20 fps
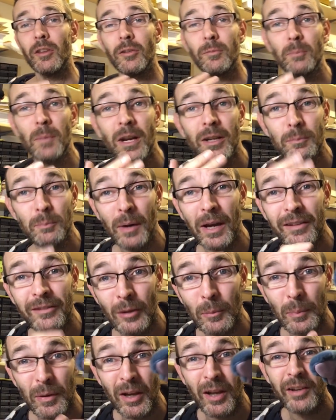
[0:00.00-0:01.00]
there's much
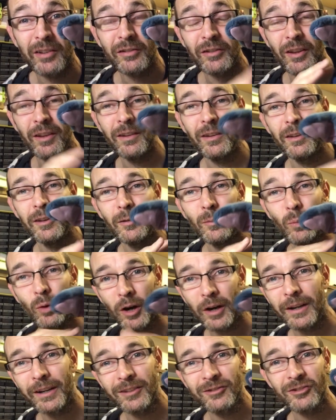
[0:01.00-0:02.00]
better plush than what
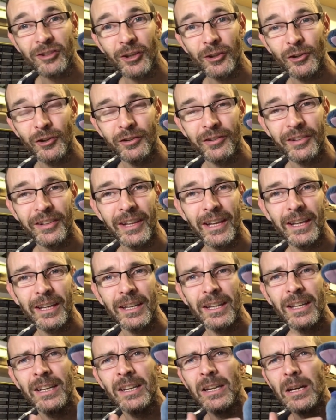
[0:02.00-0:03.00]
I'm going to show you
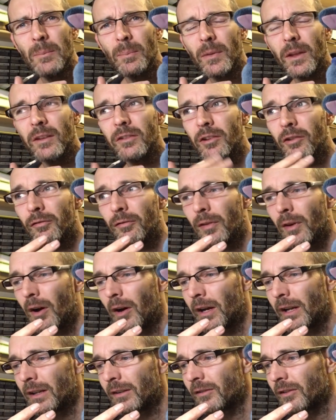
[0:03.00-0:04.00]
today to
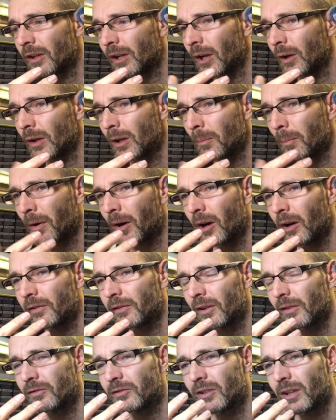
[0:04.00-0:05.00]
find. You know, in the past
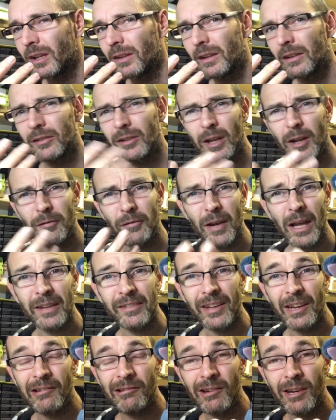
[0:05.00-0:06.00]
I've shared things like
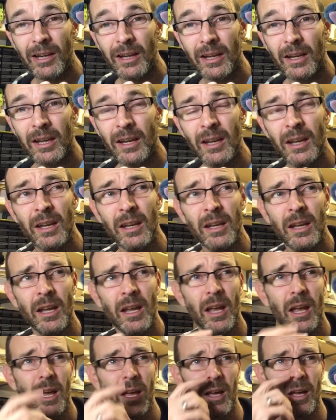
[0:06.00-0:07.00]
Flat Eric,
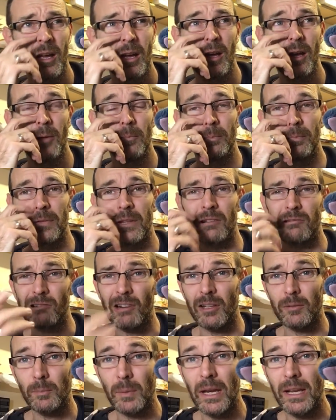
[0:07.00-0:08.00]

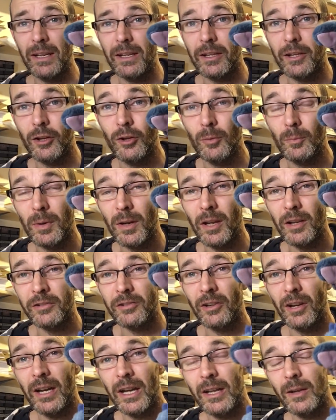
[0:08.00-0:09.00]
Crash Bandicoot plush
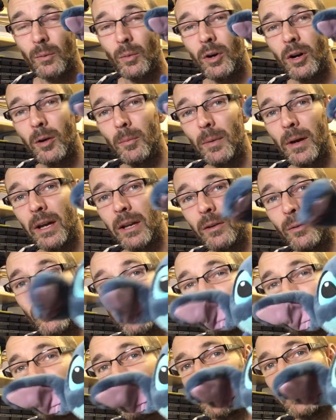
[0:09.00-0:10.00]
I had a while back that
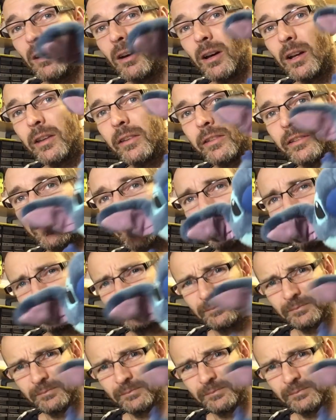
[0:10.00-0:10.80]
was really nice.